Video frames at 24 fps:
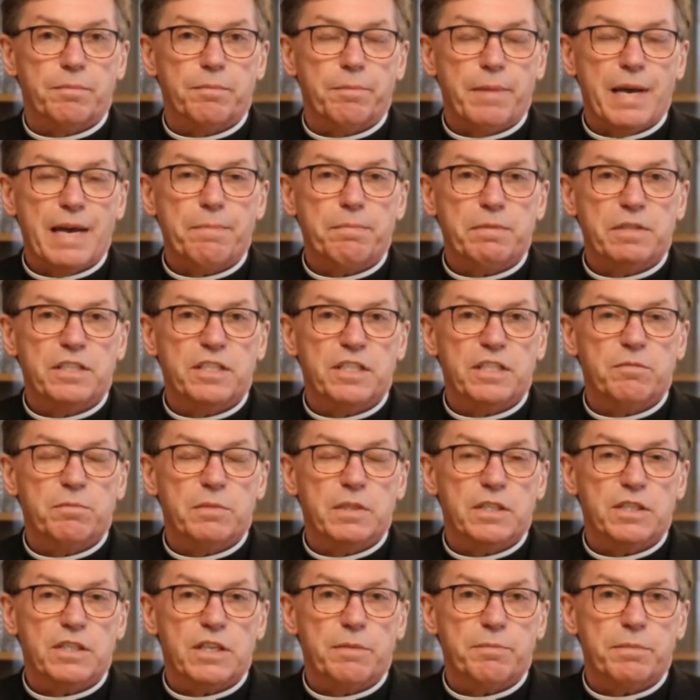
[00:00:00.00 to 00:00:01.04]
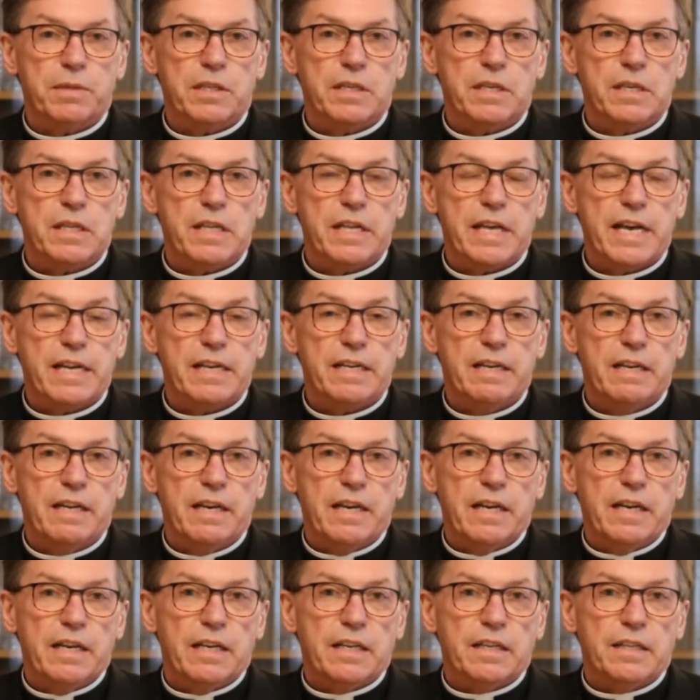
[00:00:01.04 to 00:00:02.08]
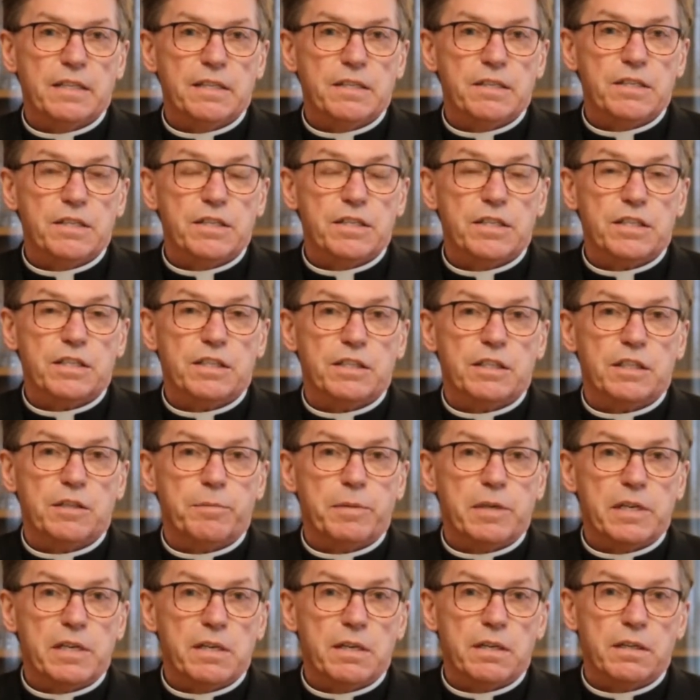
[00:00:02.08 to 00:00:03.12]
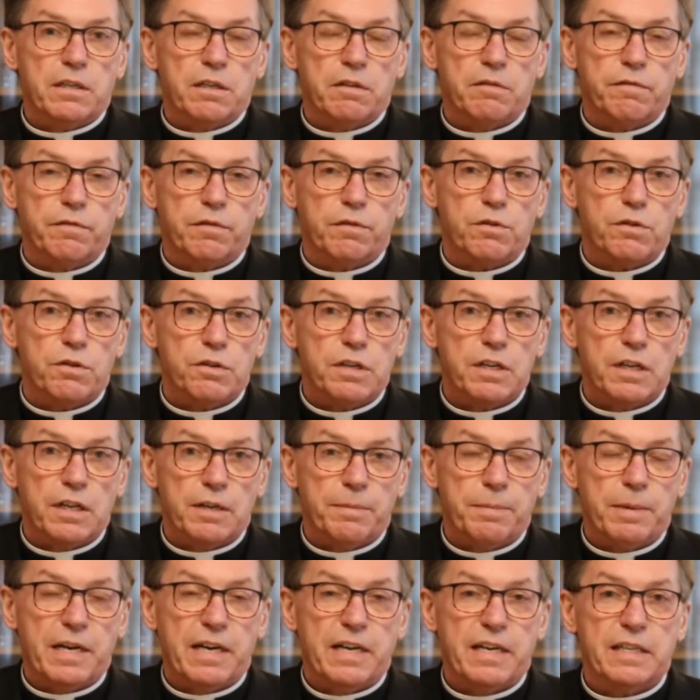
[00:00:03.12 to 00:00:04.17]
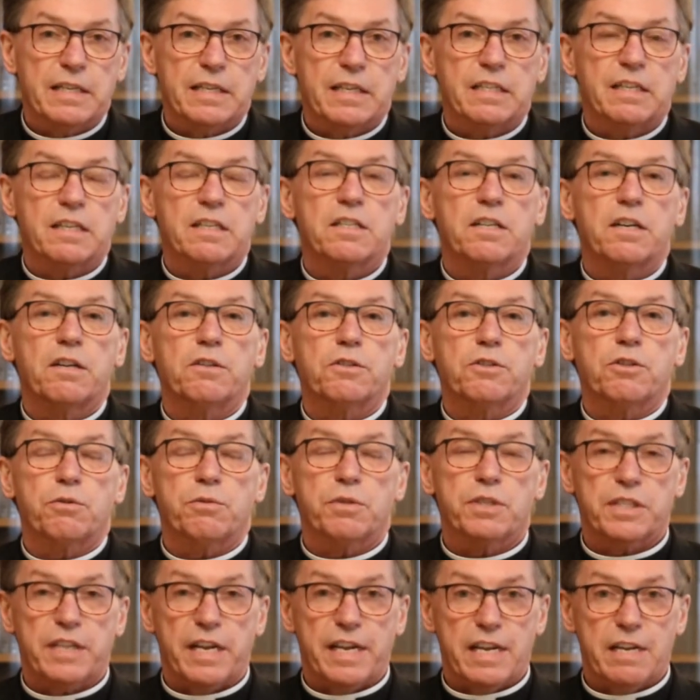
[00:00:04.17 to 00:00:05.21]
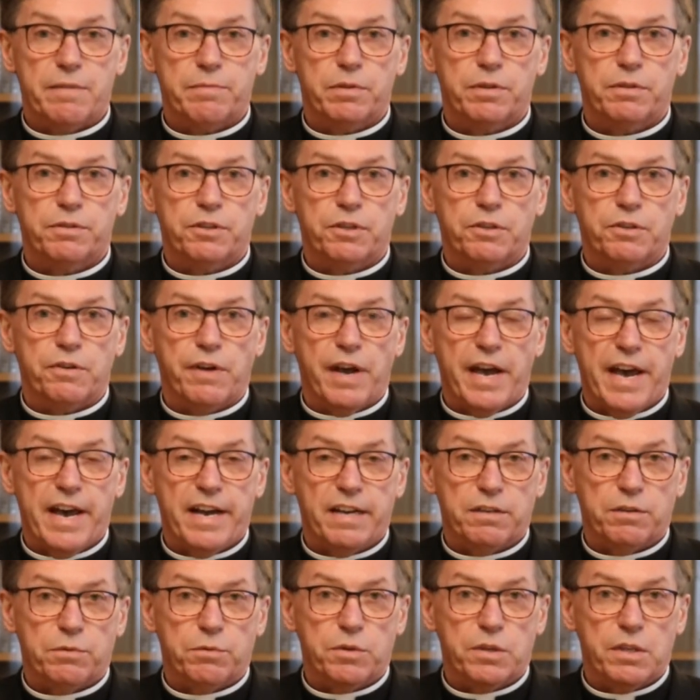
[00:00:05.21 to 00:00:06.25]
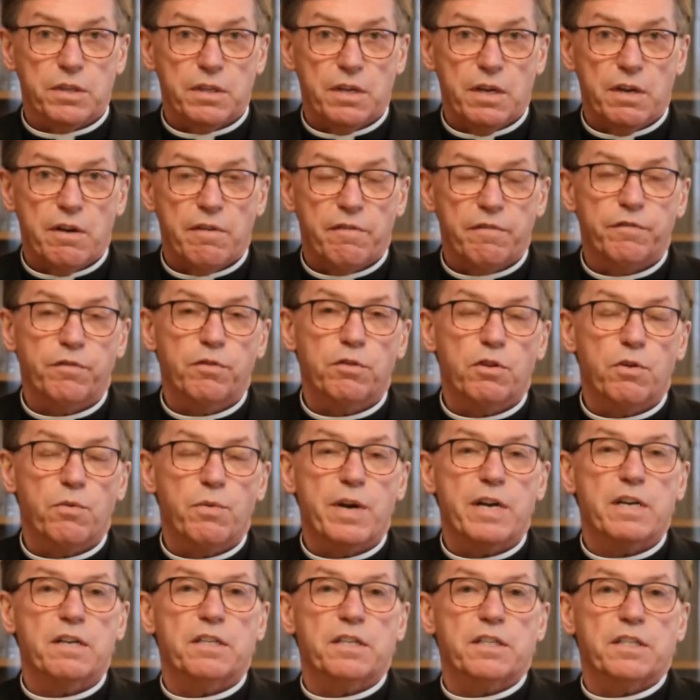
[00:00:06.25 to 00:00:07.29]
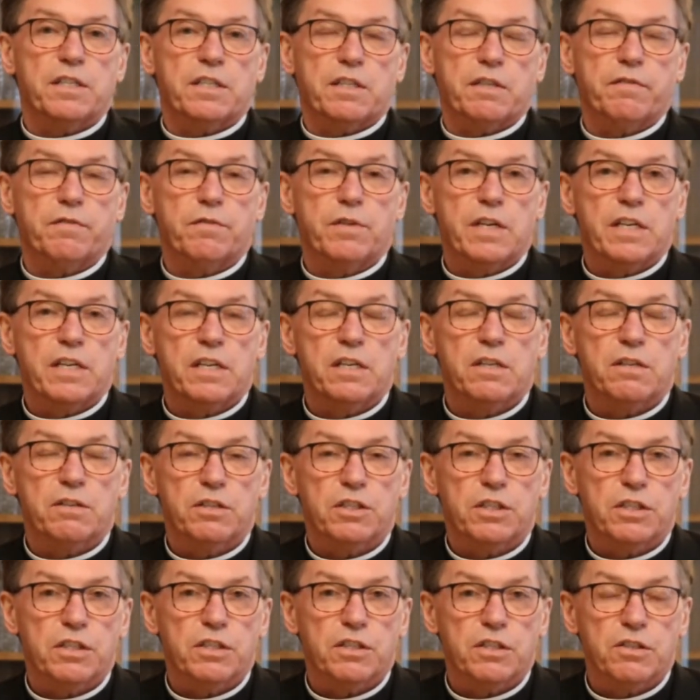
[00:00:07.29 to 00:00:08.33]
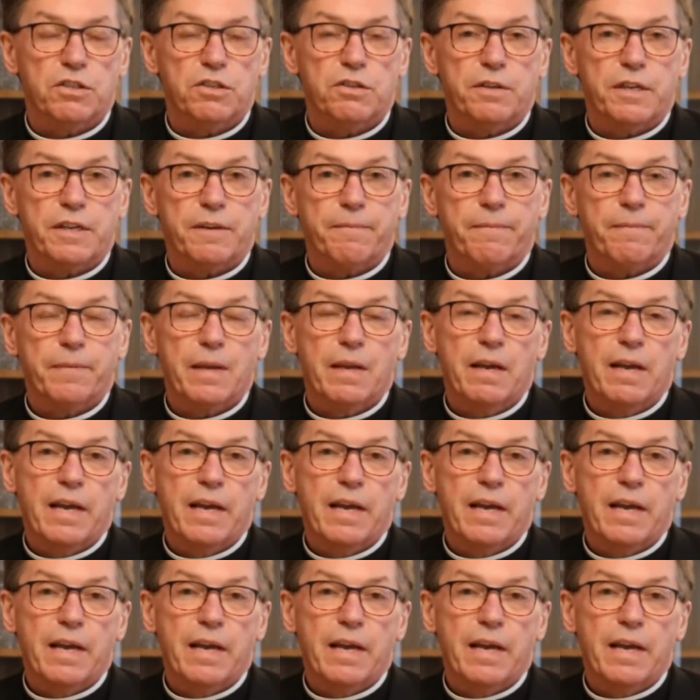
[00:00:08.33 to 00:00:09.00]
Baptism is something that is to be conferred upon an adult who is able to act with full awareness of what he or she is doing.